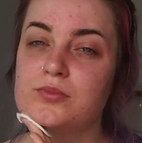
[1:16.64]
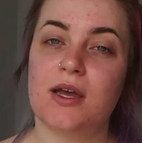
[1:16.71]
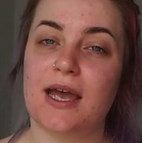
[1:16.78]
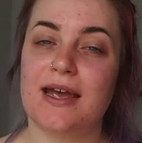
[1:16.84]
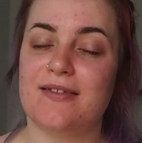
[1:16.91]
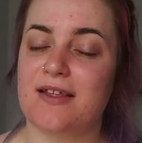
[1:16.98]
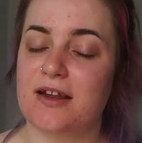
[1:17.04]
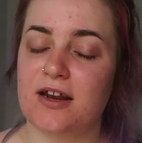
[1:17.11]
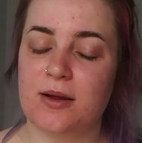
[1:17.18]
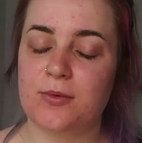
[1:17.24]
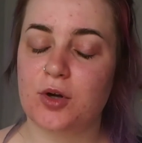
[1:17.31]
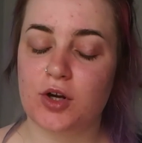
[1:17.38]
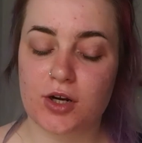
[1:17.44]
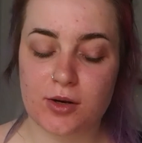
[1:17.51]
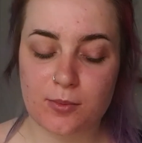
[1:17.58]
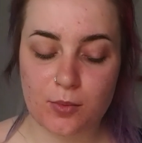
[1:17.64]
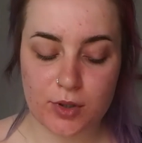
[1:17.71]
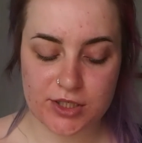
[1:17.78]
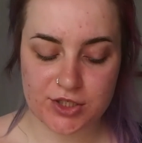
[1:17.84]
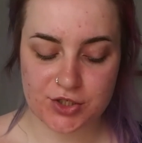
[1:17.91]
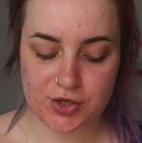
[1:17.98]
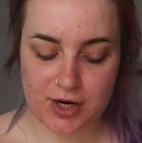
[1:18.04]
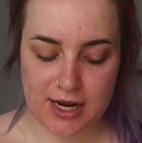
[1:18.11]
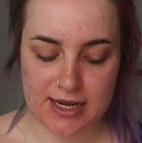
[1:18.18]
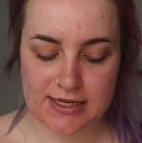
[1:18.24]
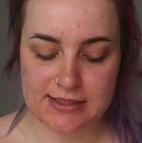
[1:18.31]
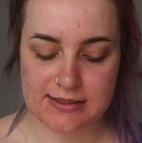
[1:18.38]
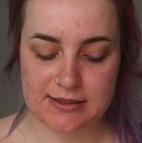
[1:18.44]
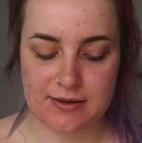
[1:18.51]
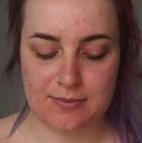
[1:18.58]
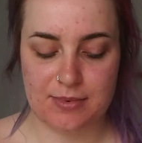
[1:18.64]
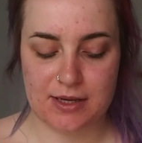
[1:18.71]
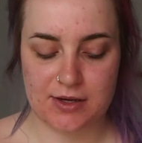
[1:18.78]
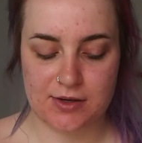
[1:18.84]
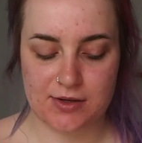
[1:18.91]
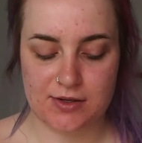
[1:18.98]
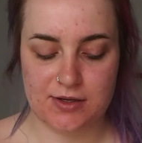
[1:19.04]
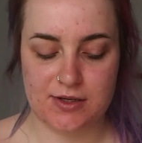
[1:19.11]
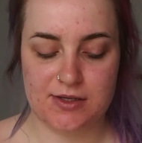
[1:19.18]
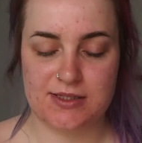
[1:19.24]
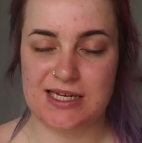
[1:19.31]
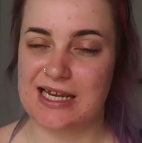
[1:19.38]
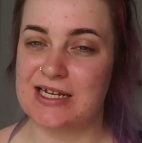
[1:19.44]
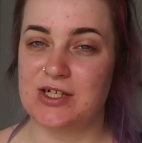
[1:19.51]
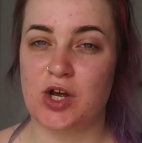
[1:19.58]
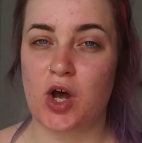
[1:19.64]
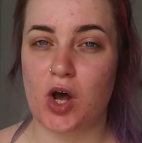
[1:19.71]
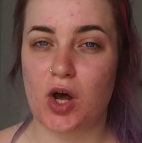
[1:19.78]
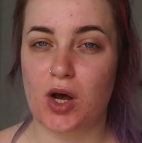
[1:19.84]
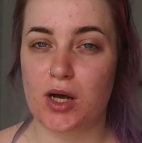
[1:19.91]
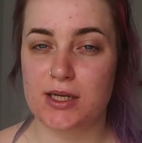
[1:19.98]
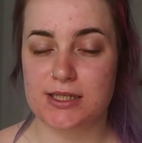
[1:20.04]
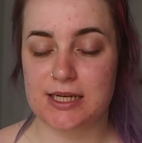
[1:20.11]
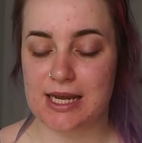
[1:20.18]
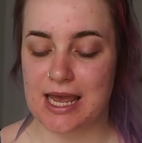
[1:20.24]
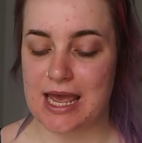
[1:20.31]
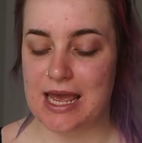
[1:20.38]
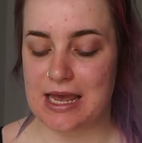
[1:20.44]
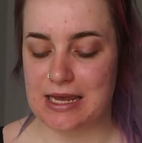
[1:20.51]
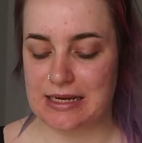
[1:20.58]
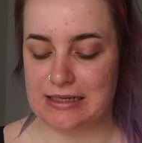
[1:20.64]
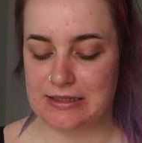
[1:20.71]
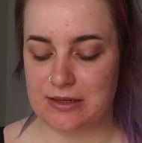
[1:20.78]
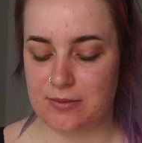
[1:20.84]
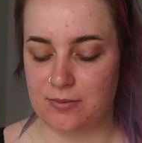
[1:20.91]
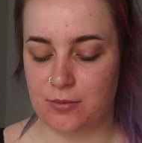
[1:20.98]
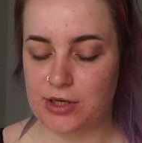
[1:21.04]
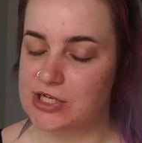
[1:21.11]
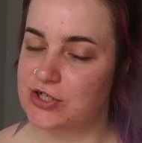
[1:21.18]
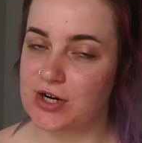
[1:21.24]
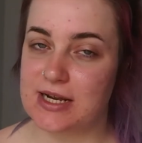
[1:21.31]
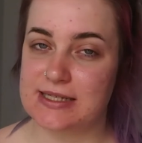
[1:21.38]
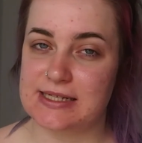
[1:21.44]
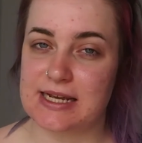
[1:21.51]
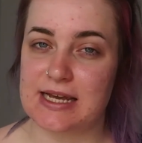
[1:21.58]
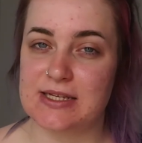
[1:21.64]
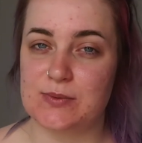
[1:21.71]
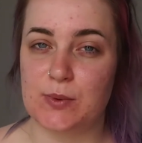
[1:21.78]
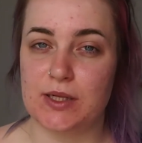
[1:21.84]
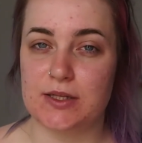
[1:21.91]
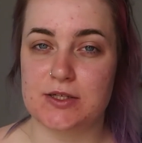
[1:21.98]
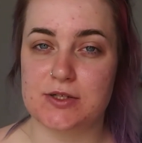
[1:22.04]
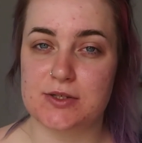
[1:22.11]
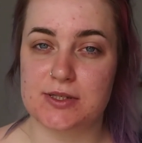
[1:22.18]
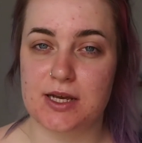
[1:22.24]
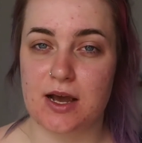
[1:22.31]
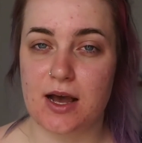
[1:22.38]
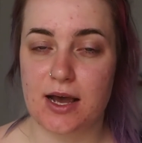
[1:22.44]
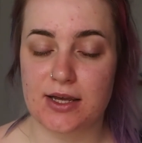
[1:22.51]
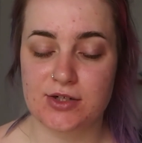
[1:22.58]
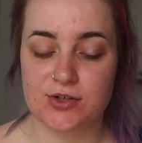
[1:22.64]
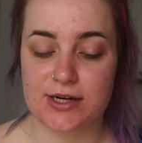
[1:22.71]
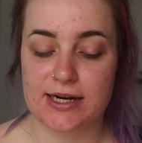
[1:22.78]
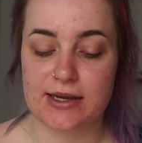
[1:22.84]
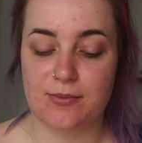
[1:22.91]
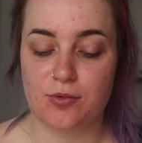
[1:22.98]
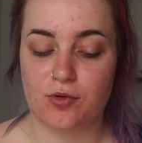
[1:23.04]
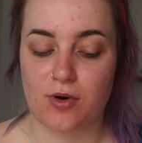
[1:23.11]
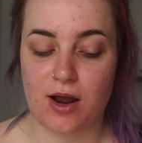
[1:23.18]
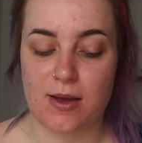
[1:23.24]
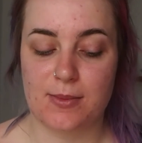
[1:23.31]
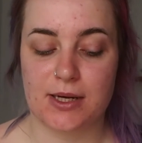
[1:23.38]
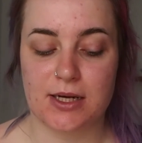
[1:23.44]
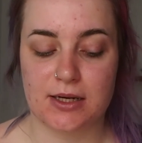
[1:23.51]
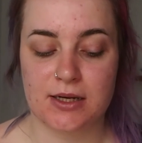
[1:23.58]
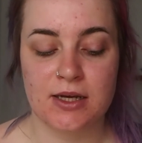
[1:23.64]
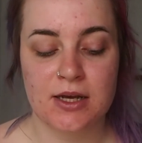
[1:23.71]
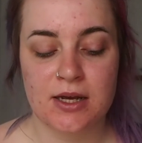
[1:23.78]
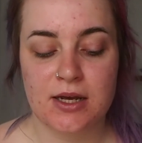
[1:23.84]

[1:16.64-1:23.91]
And then I'm not going to moisturize because it's hot, and moisturizing as well as using a hydrating primer,